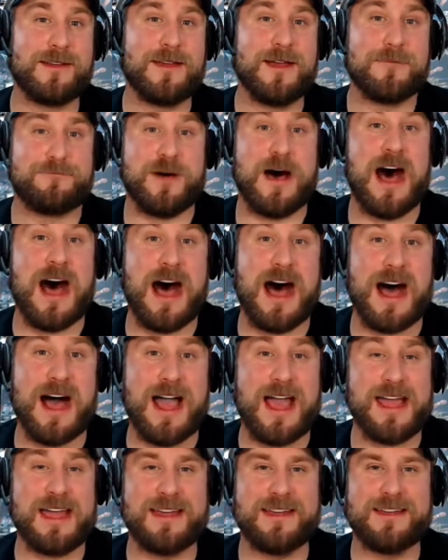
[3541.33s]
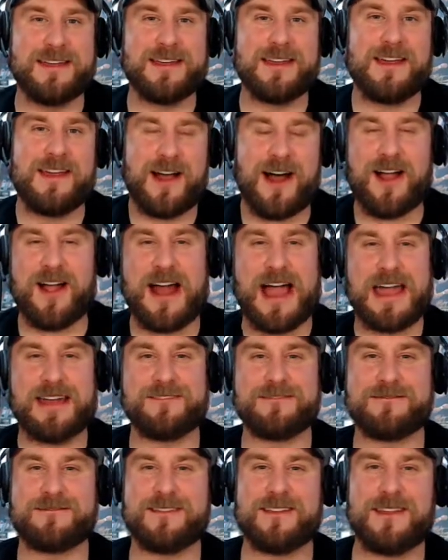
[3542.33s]
Bye! All right.
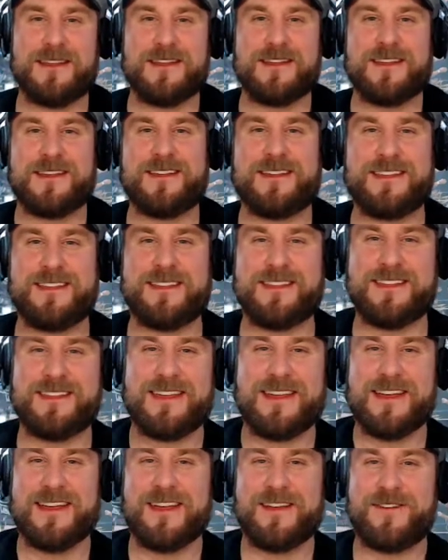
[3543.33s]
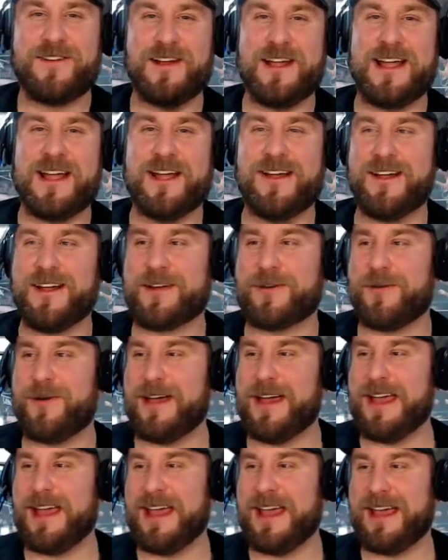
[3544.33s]
For Eric
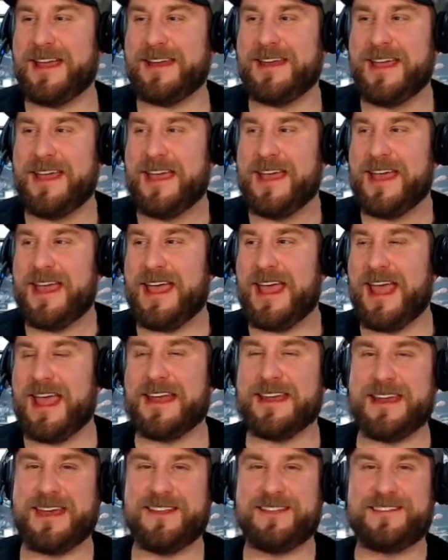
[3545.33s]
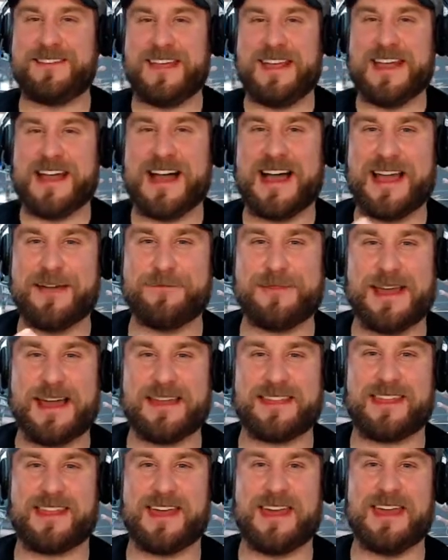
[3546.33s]
Wade and EZ, I am the
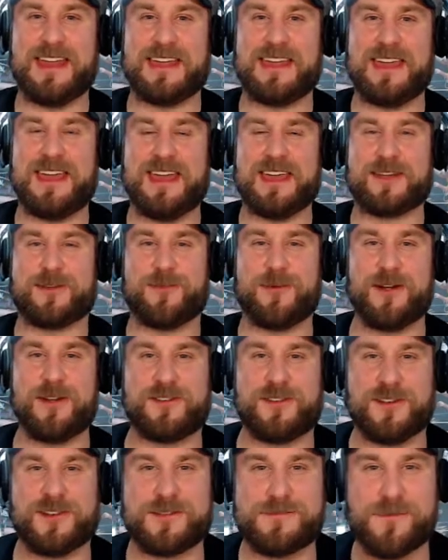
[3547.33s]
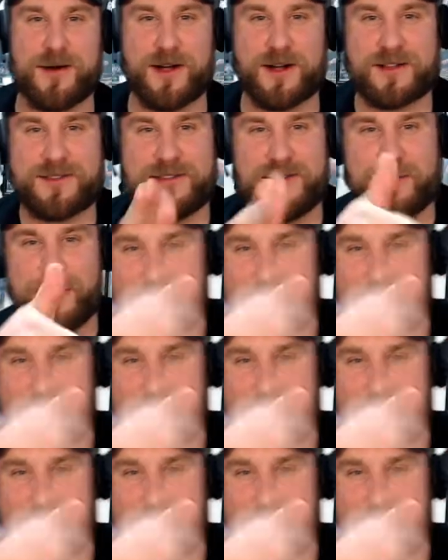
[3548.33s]
Athletic Geek. We're just marks, and we're